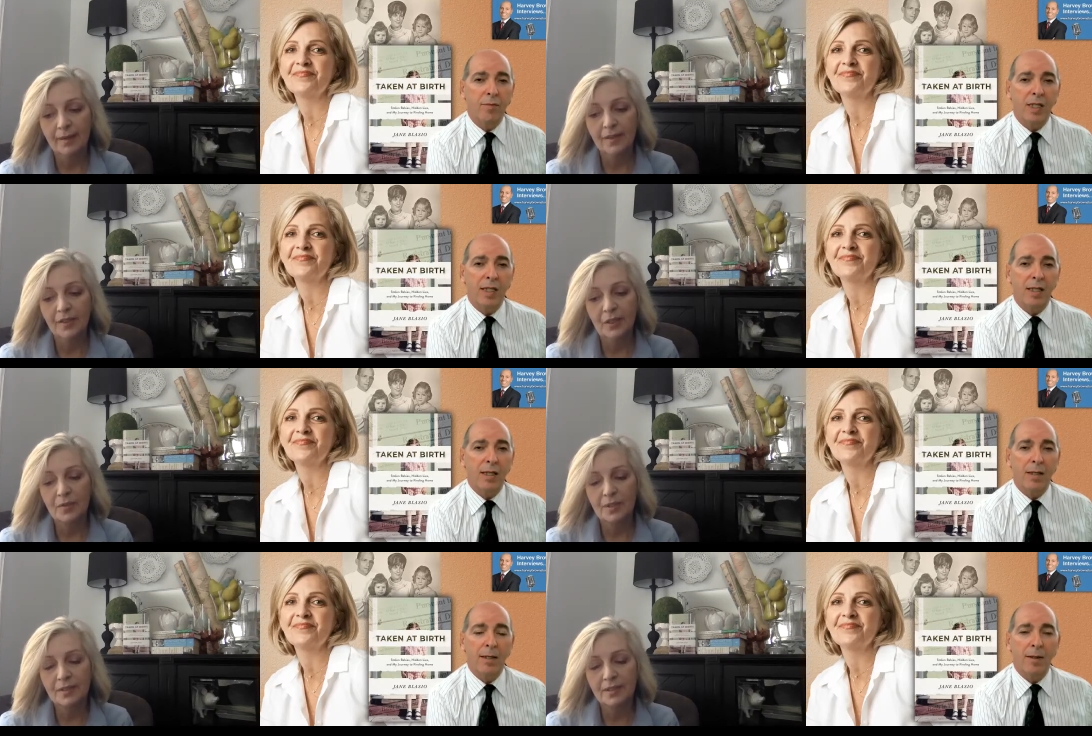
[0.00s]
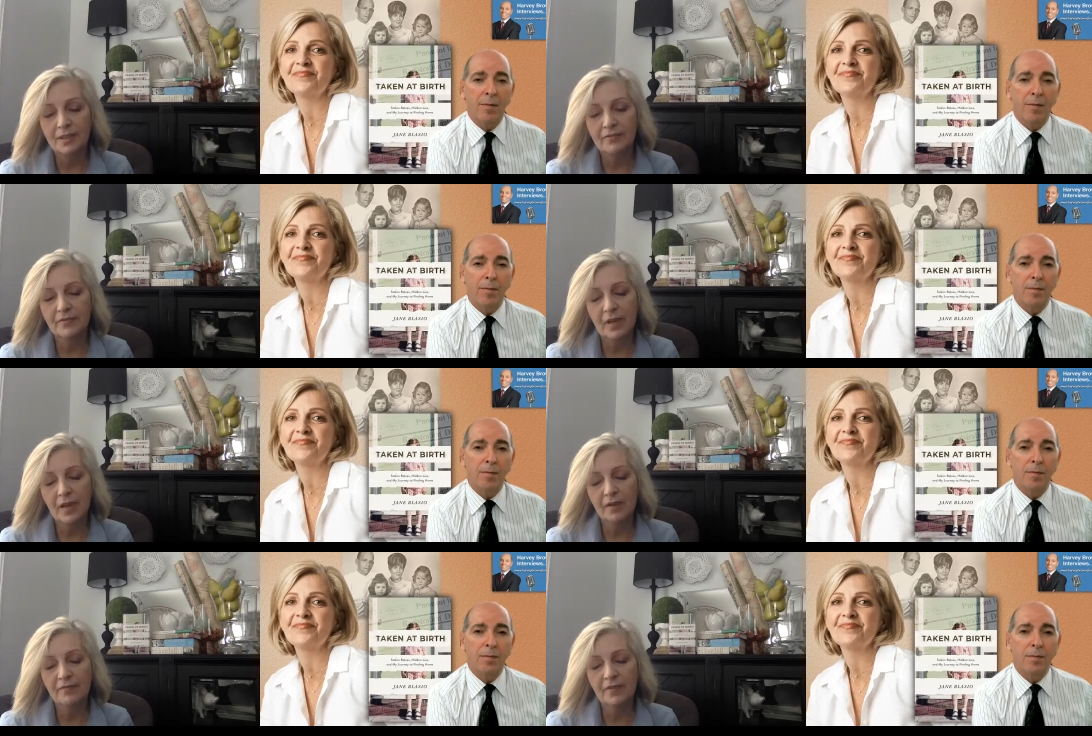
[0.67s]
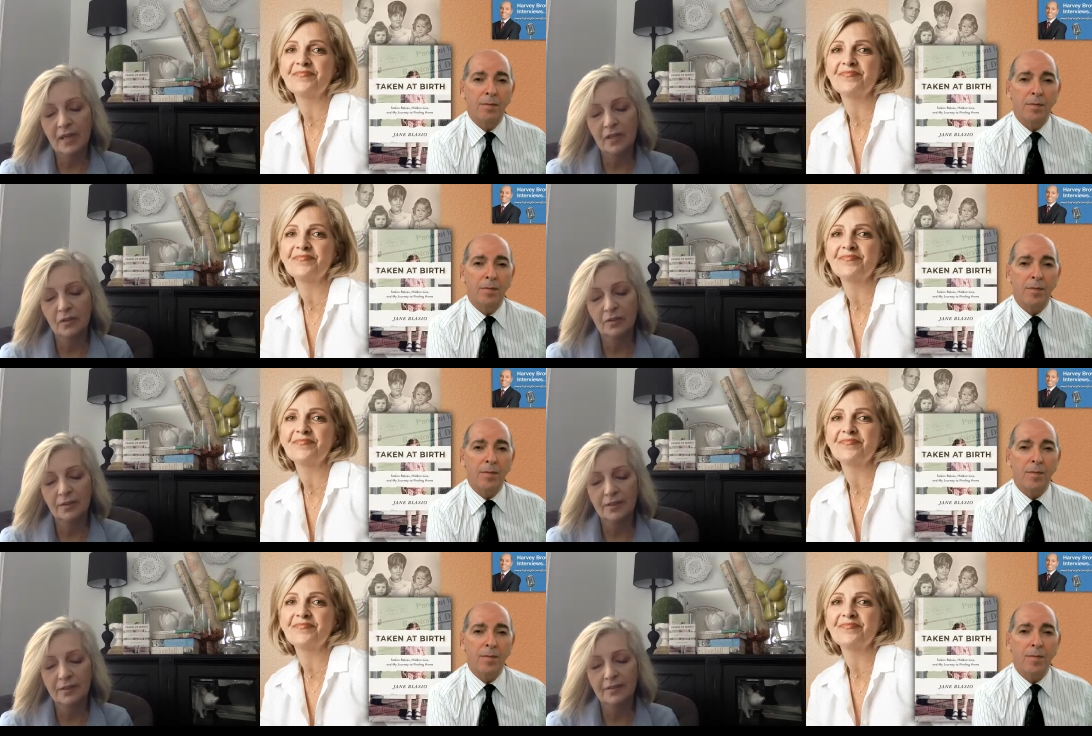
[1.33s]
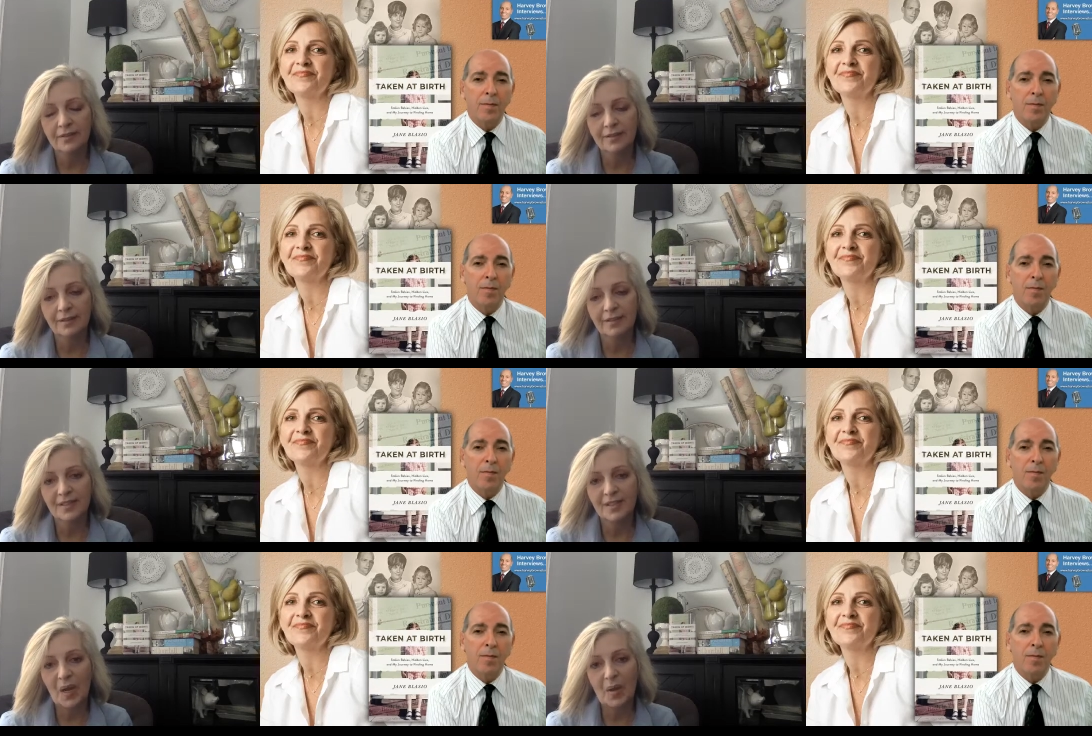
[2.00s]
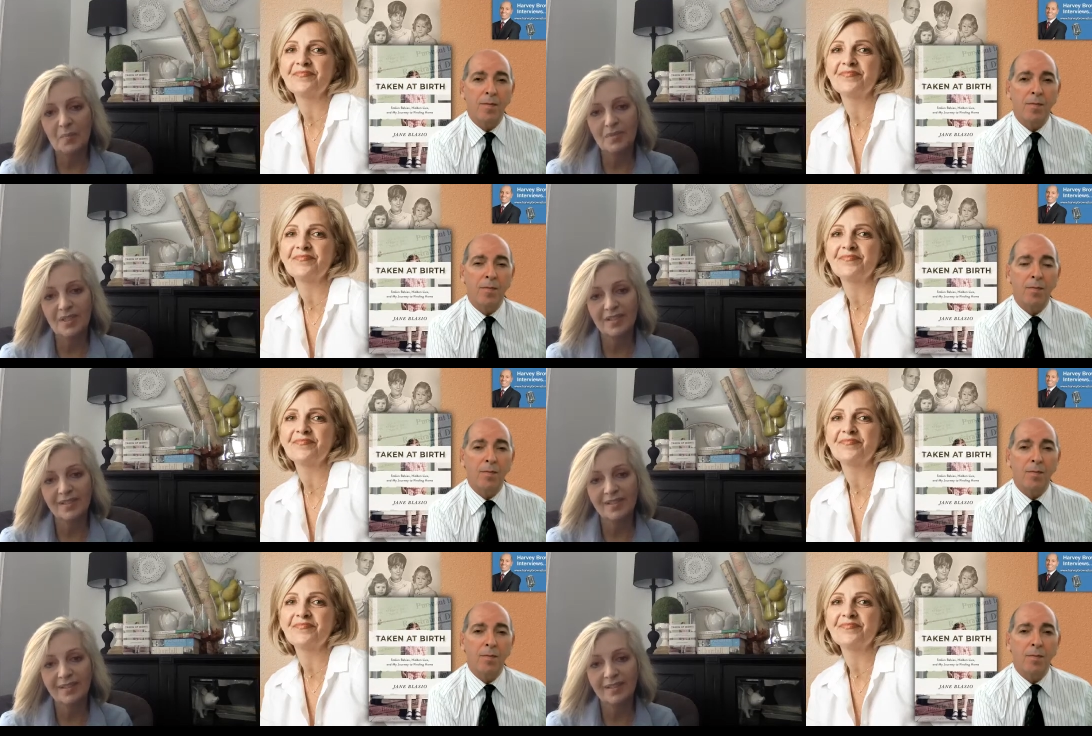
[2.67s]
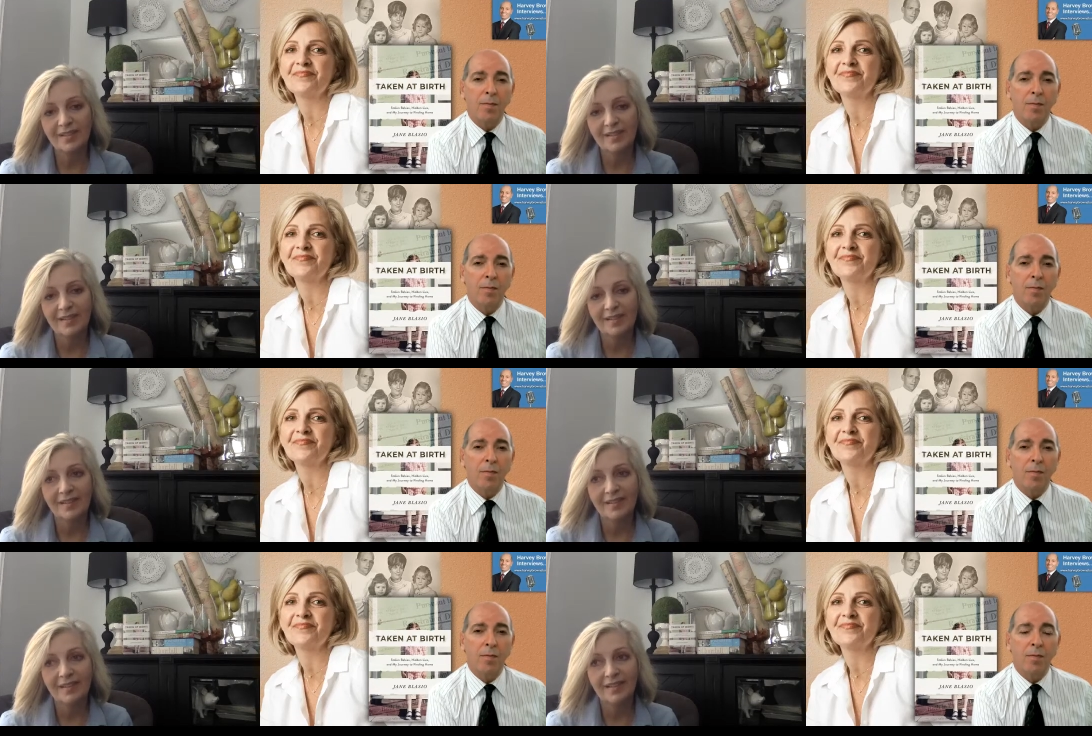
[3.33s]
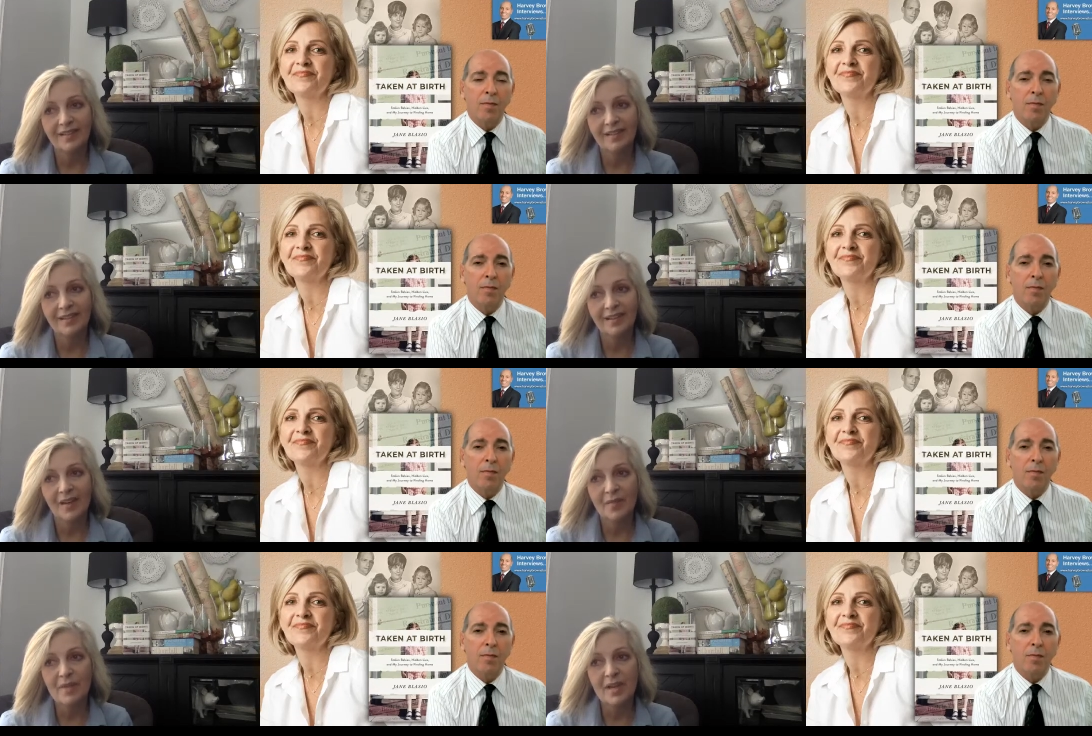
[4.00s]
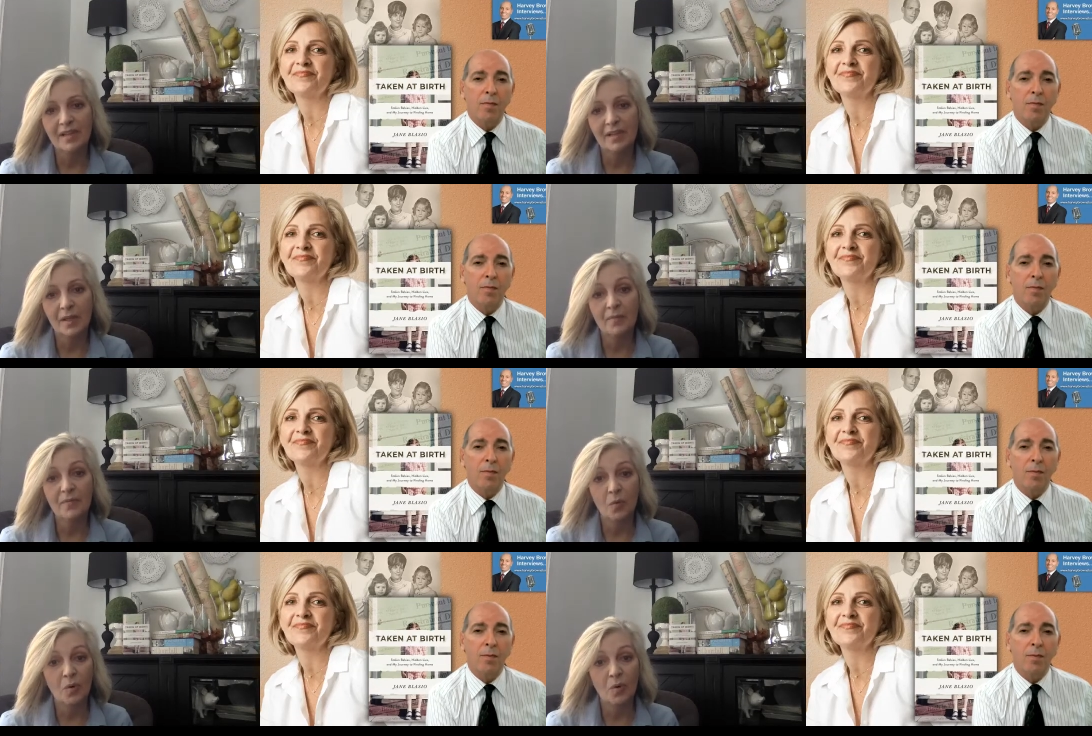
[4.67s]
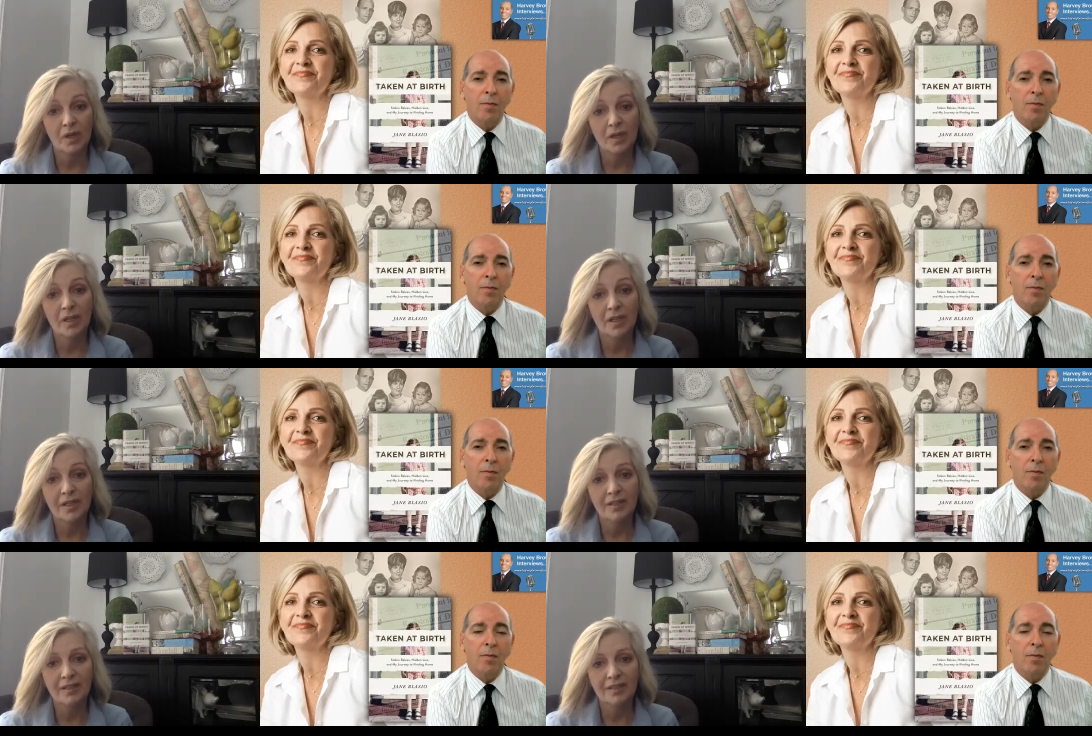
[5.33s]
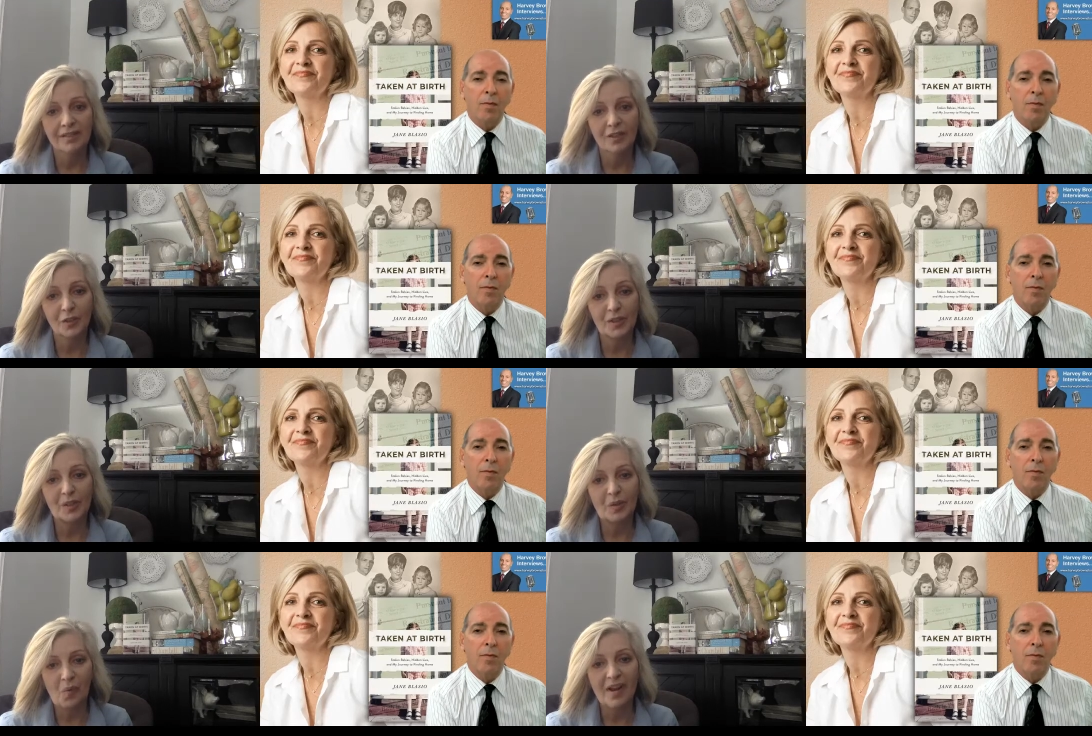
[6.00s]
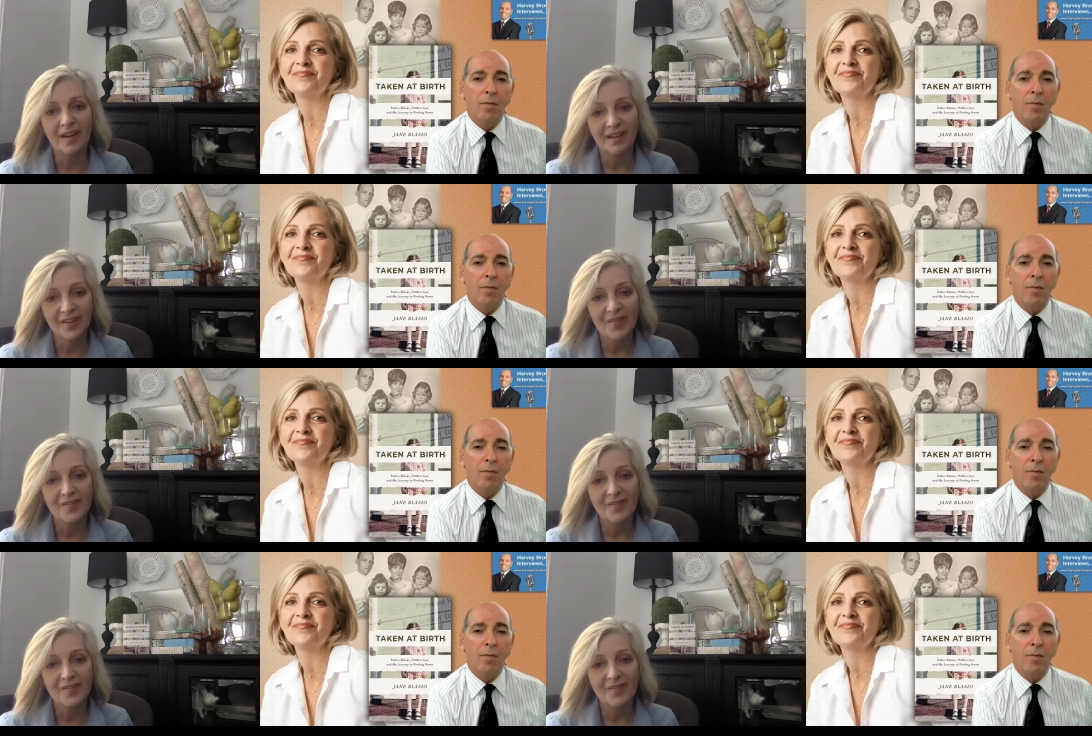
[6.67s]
Speaker 1: You know, it's a veiled attempt at making up for looking away.